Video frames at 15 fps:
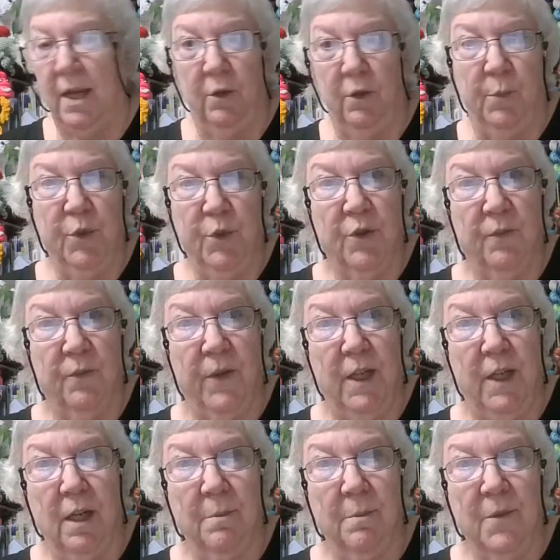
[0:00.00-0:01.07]
when you sit
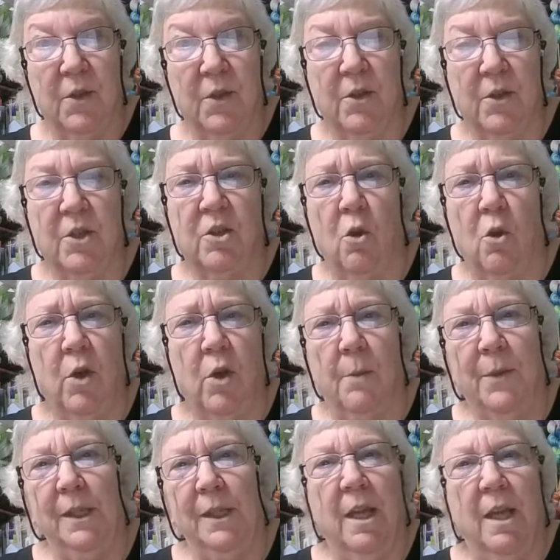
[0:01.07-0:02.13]
down and put your feet up,
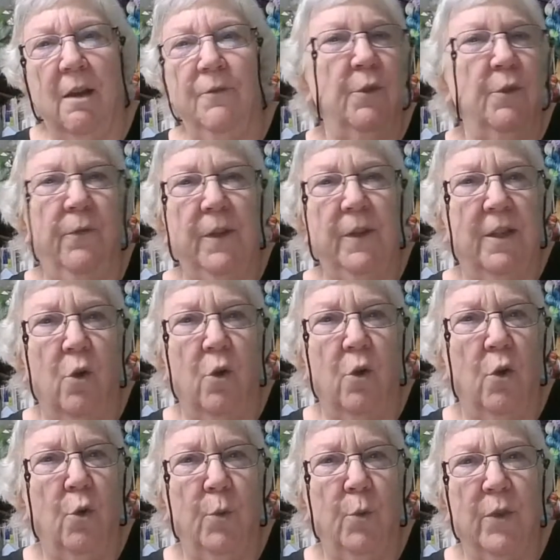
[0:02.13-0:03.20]
soak up the love.
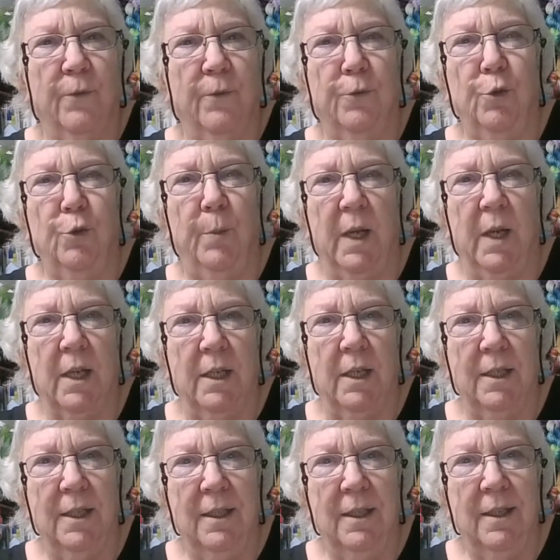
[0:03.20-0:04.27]
You could go home with a
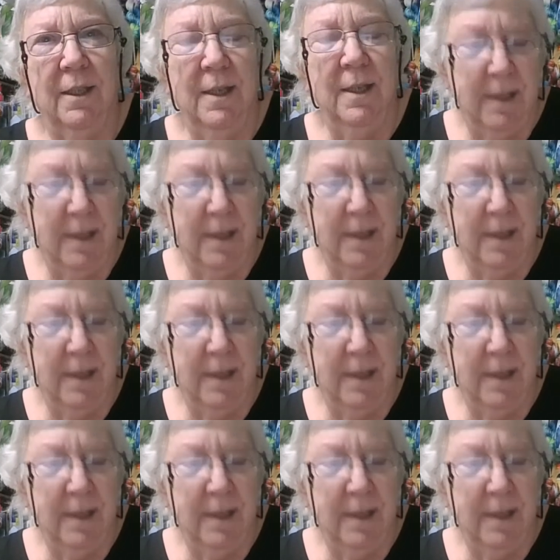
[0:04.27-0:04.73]
full bucket.